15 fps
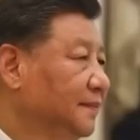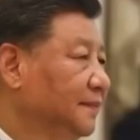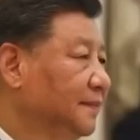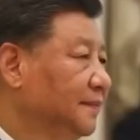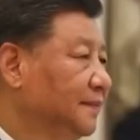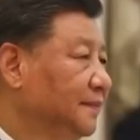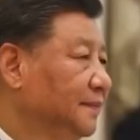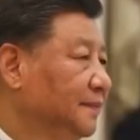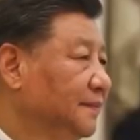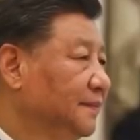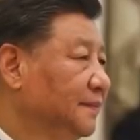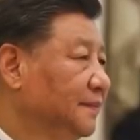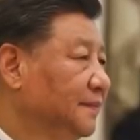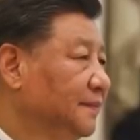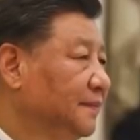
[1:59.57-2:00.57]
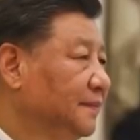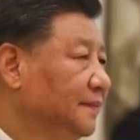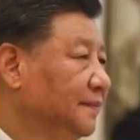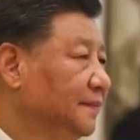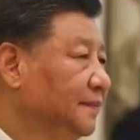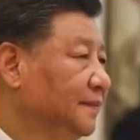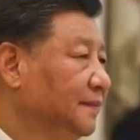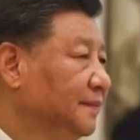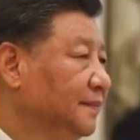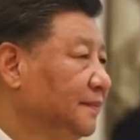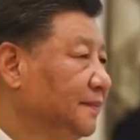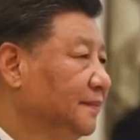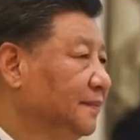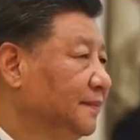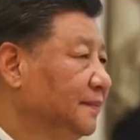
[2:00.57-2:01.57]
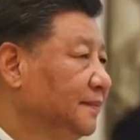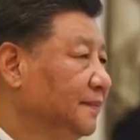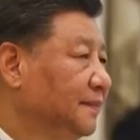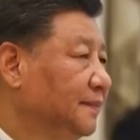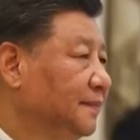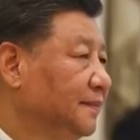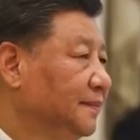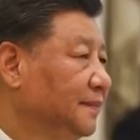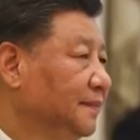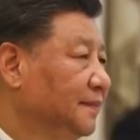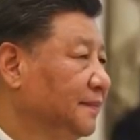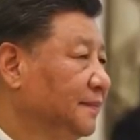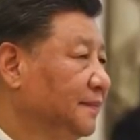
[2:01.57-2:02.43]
[no speech]